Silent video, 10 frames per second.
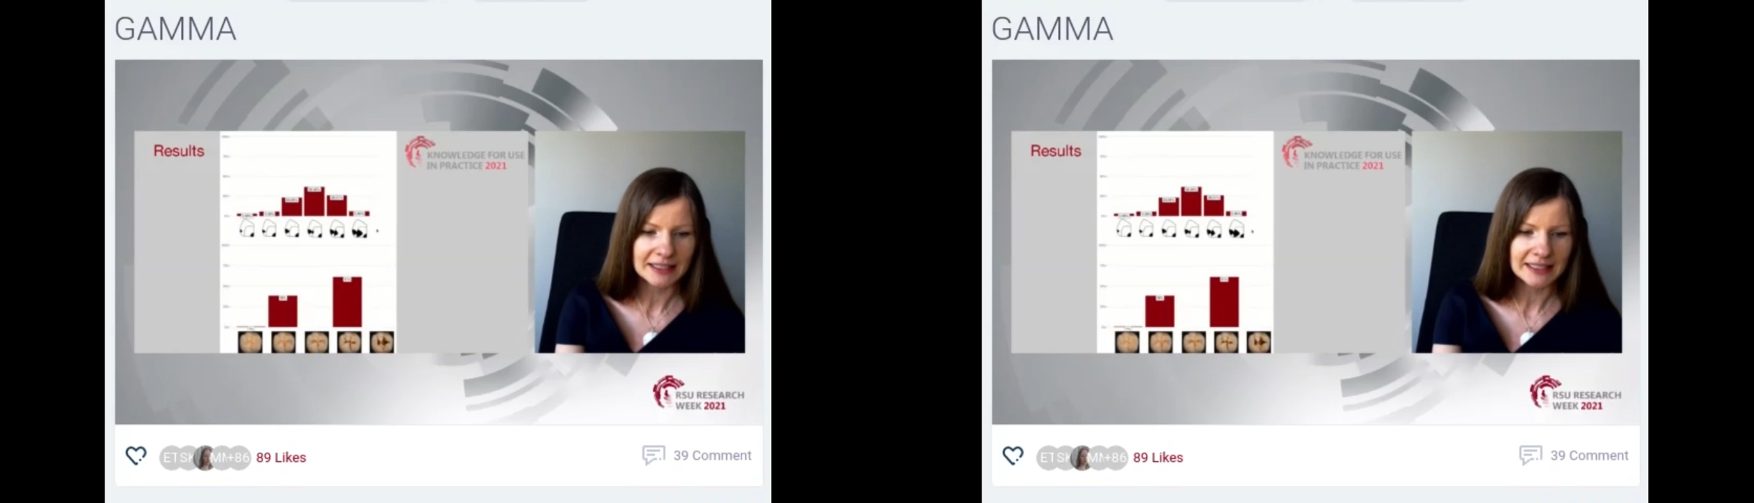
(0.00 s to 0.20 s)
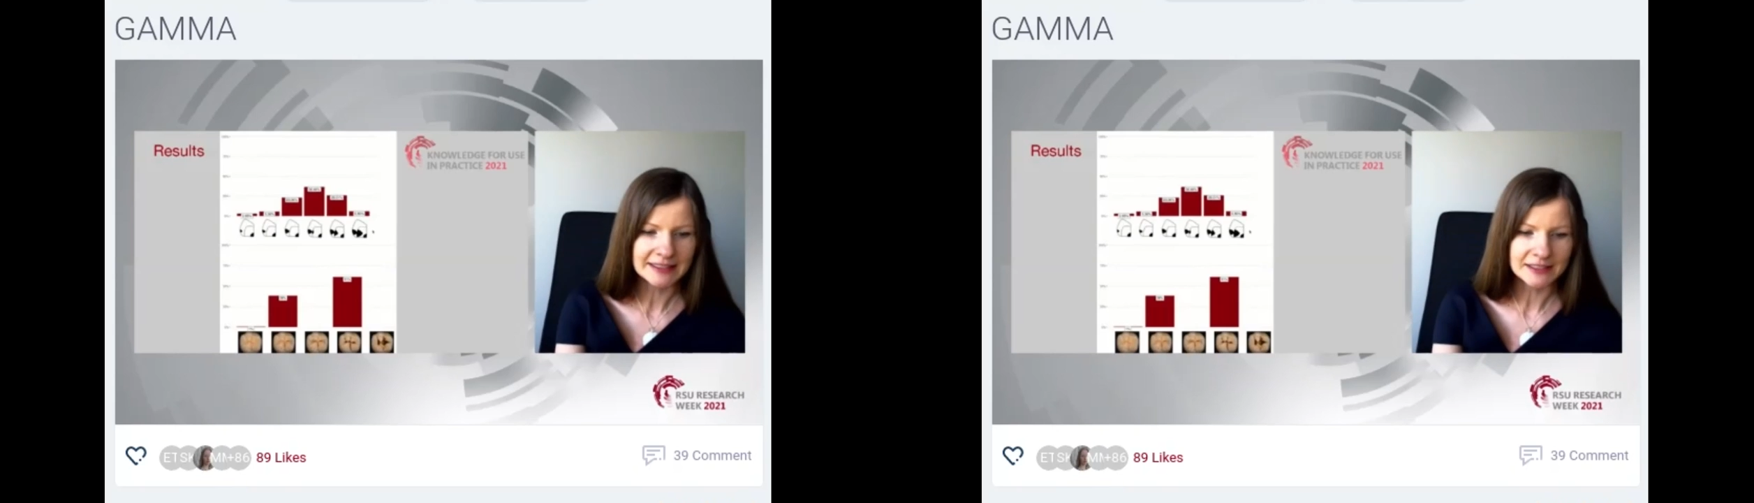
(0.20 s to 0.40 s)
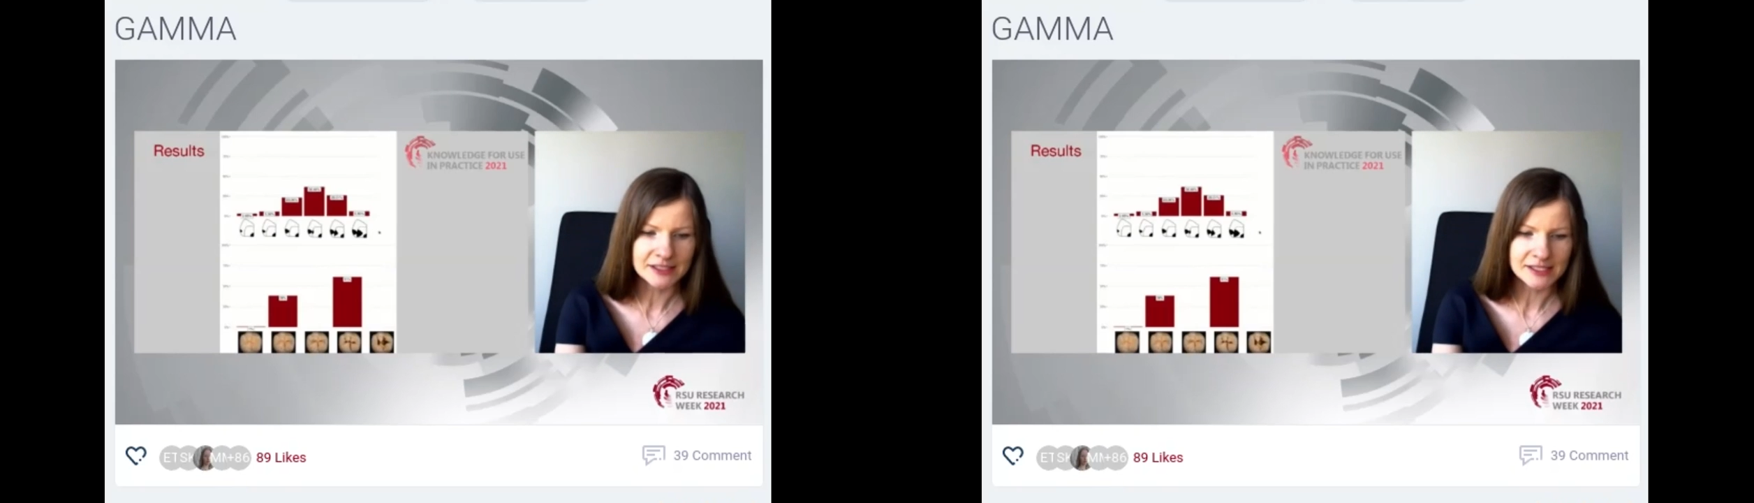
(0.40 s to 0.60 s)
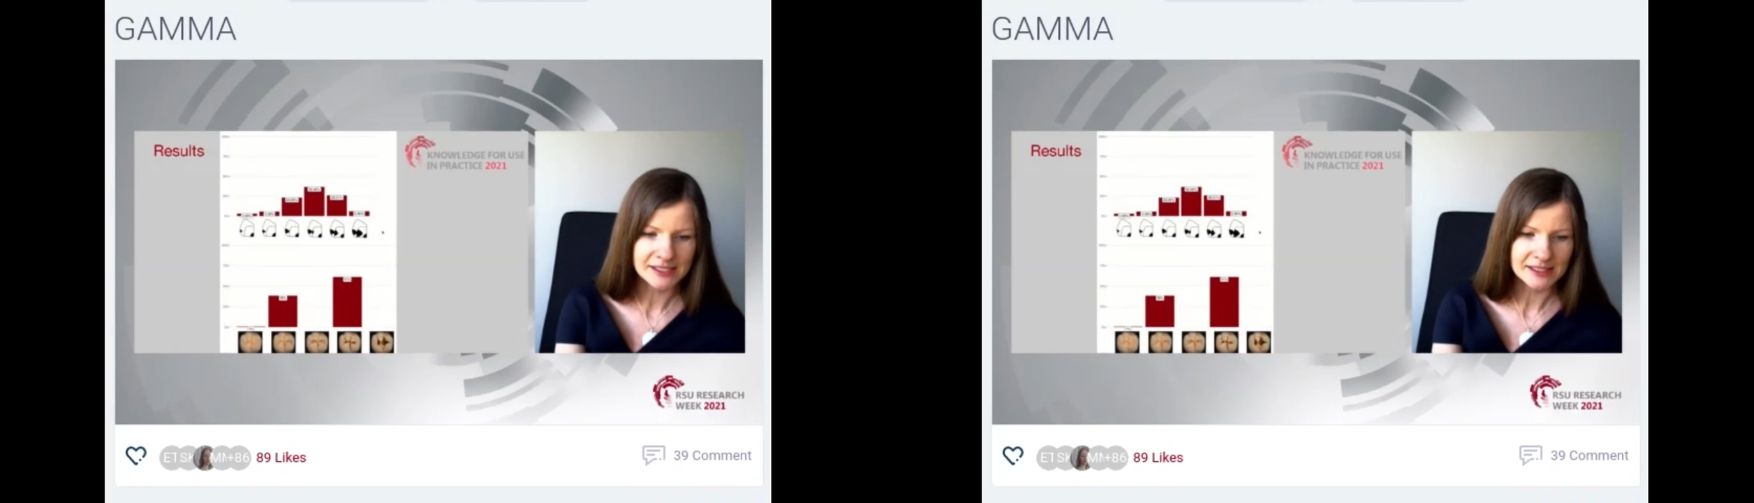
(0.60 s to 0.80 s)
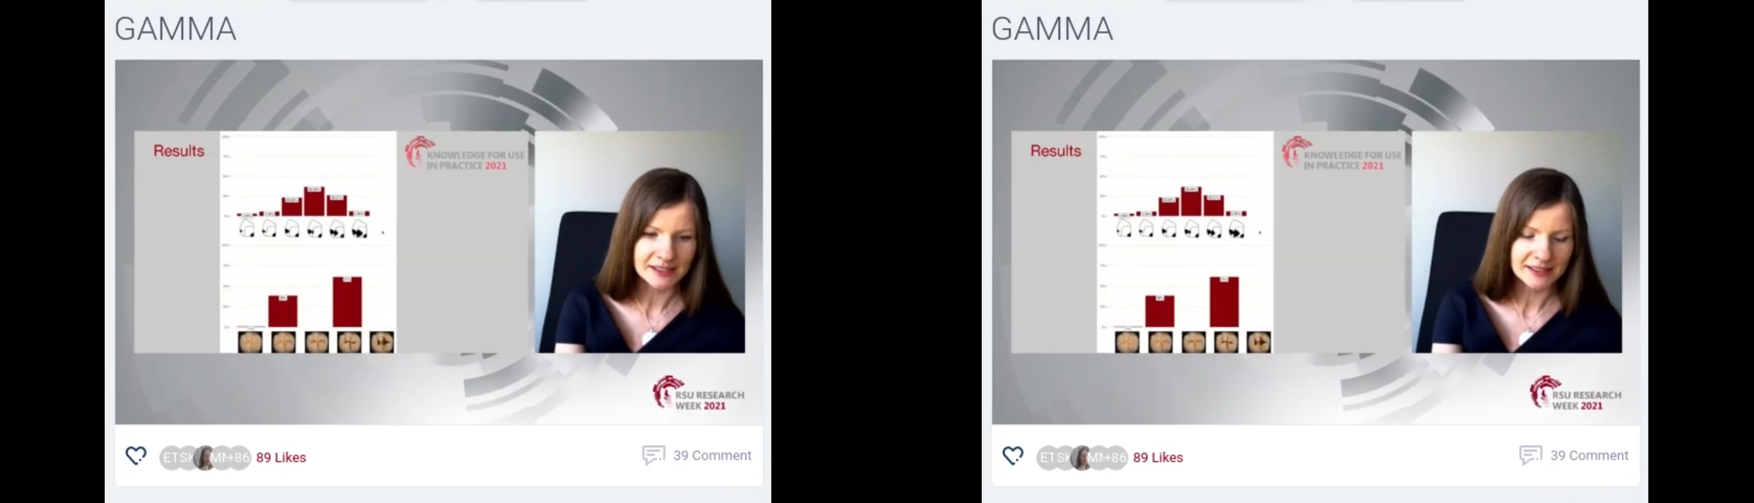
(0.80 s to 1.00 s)
inner
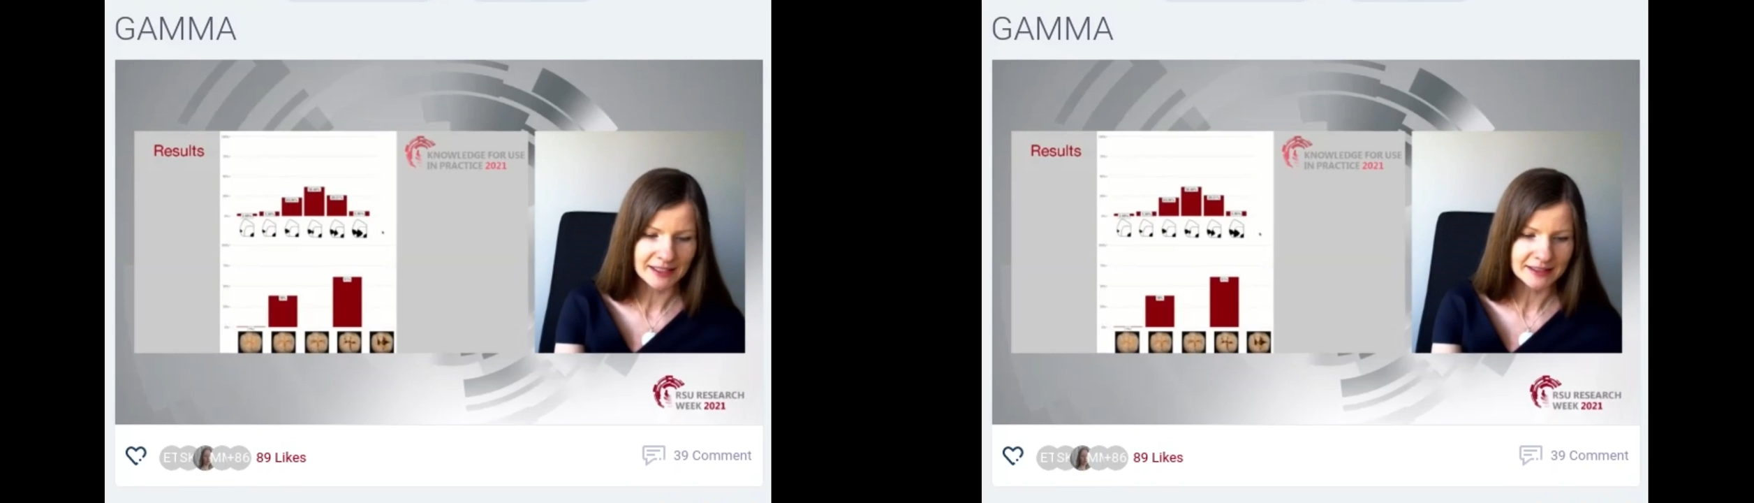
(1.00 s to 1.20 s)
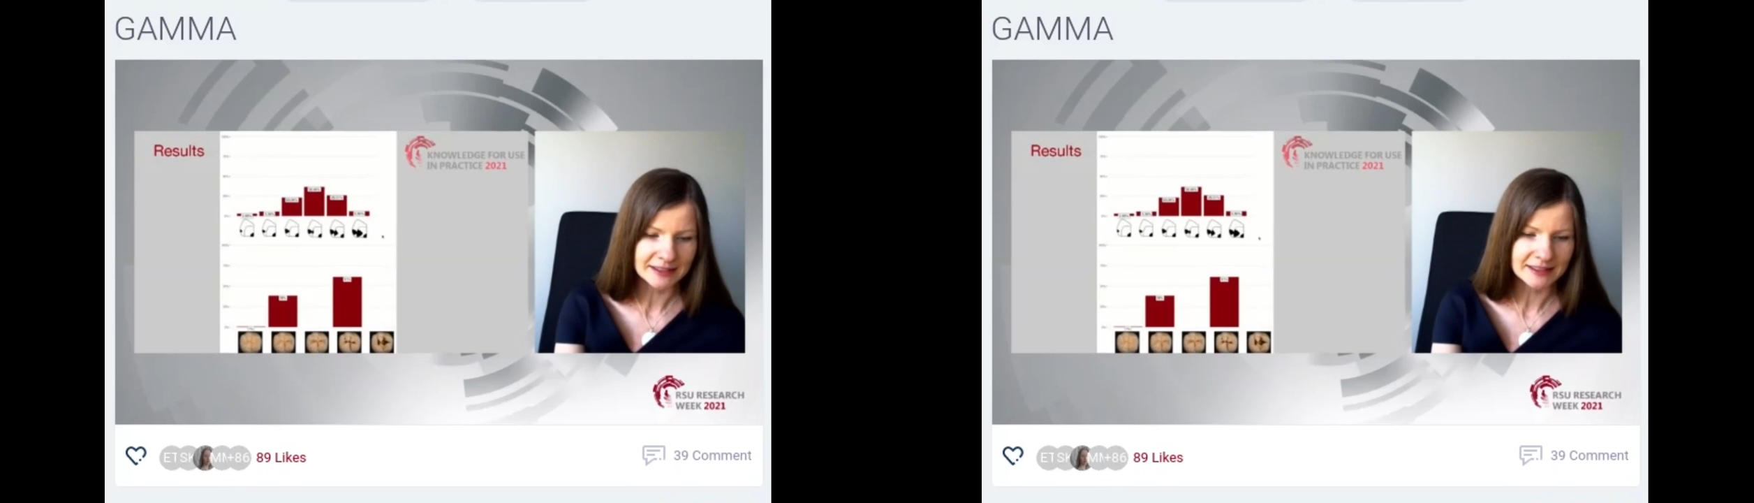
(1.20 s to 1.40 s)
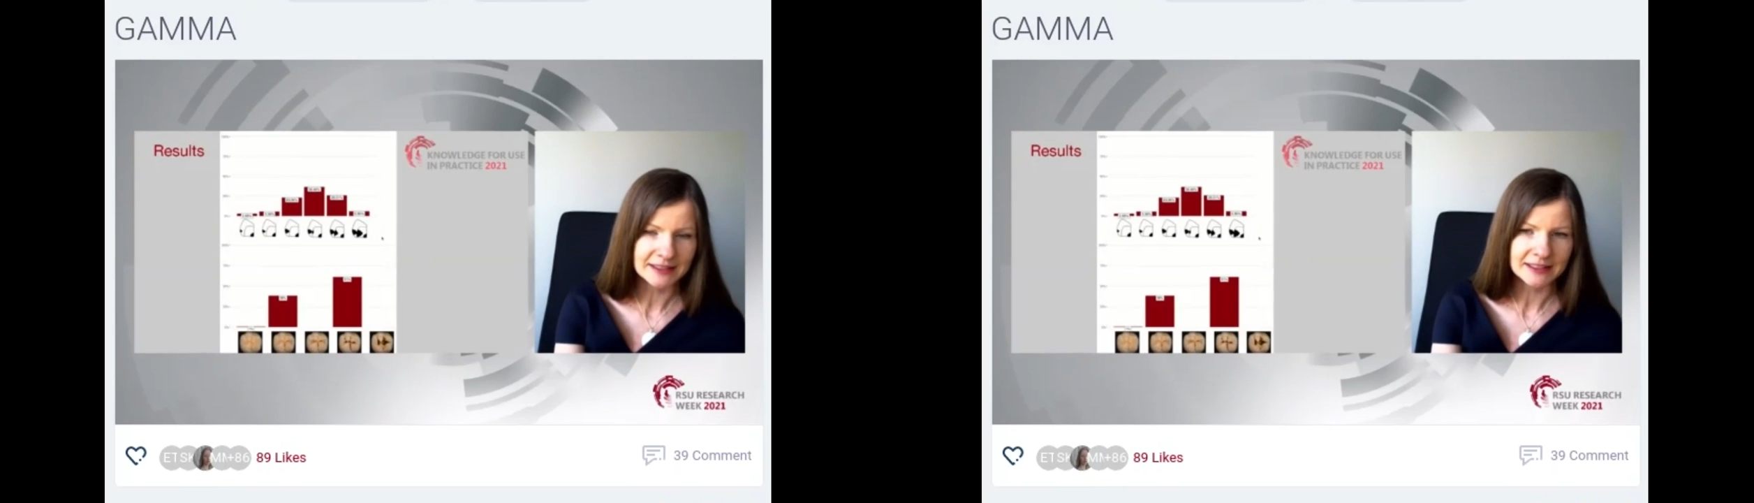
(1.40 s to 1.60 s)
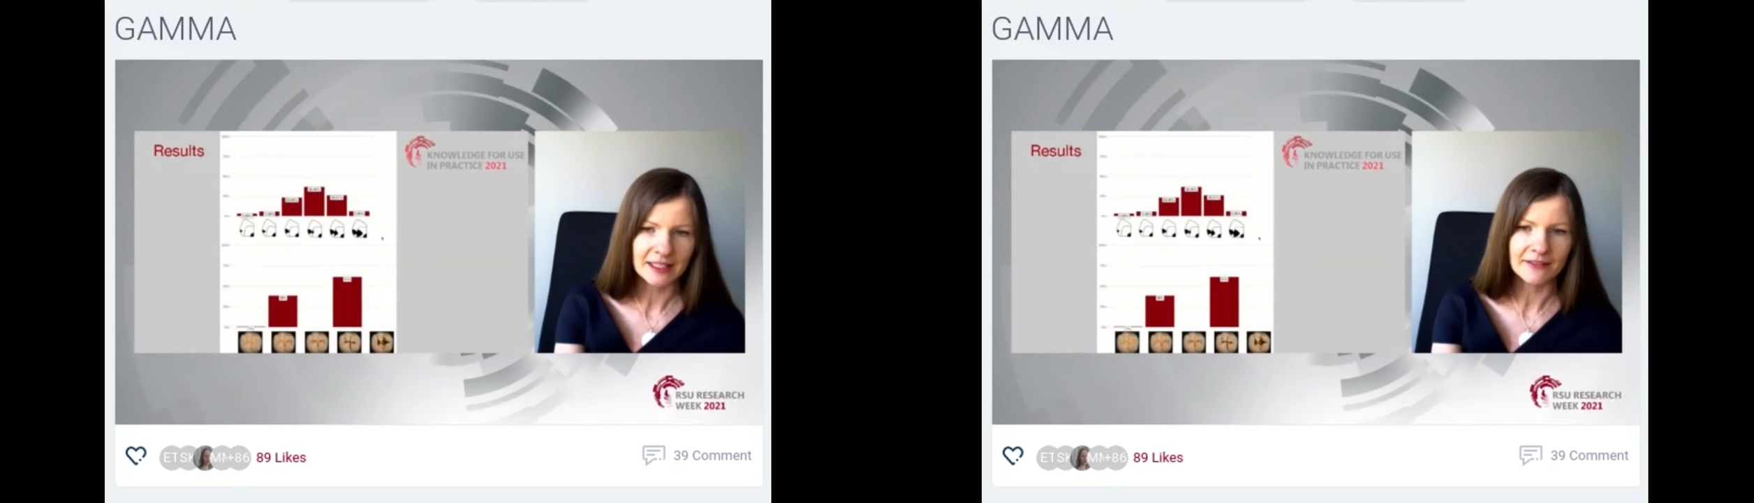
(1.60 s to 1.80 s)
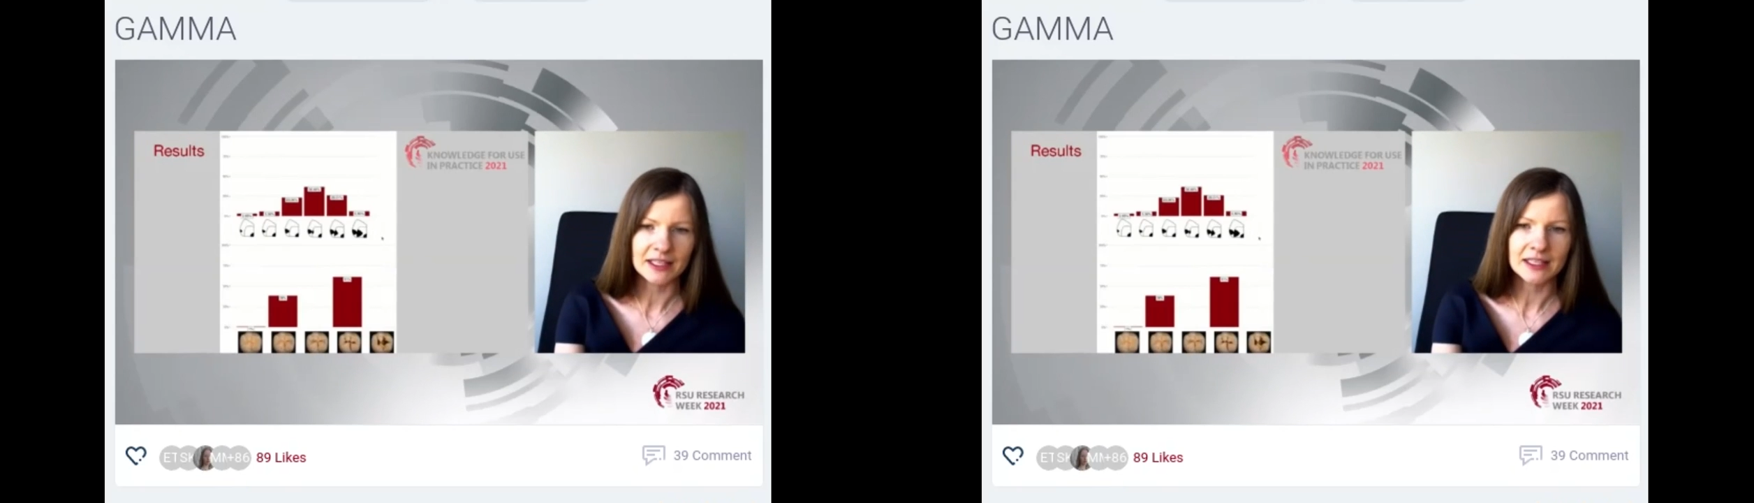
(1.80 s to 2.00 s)
dentin
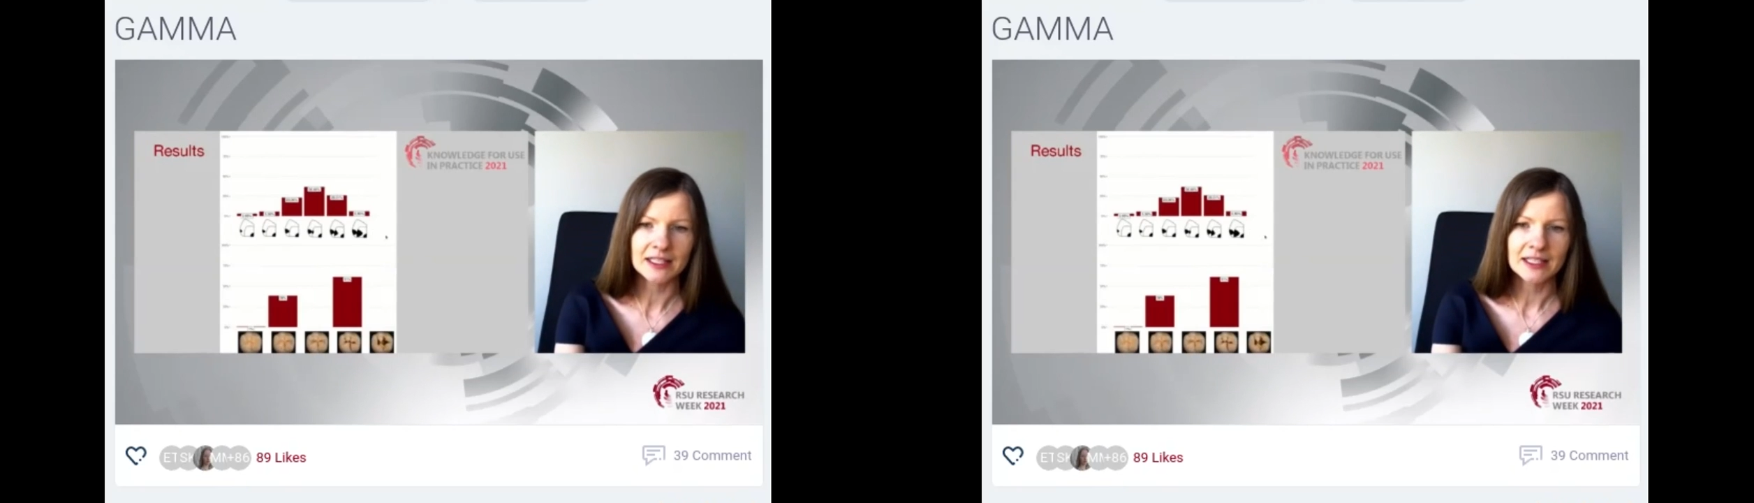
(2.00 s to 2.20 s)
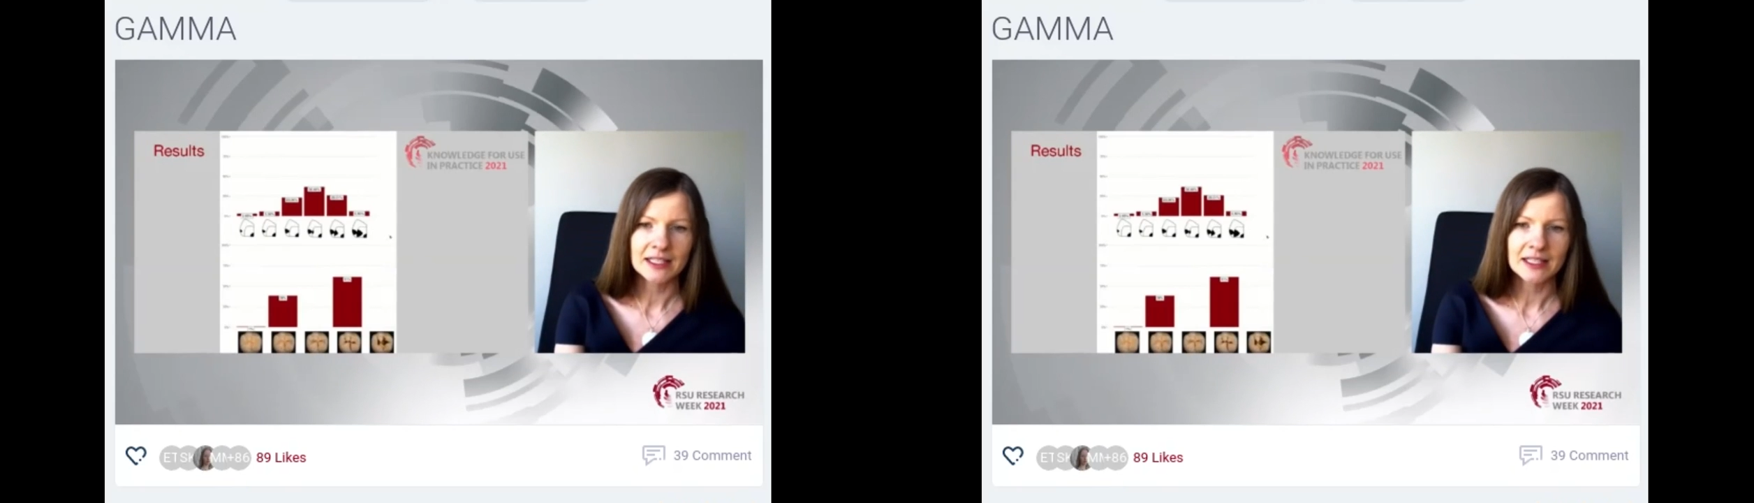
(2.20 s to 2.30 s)
level.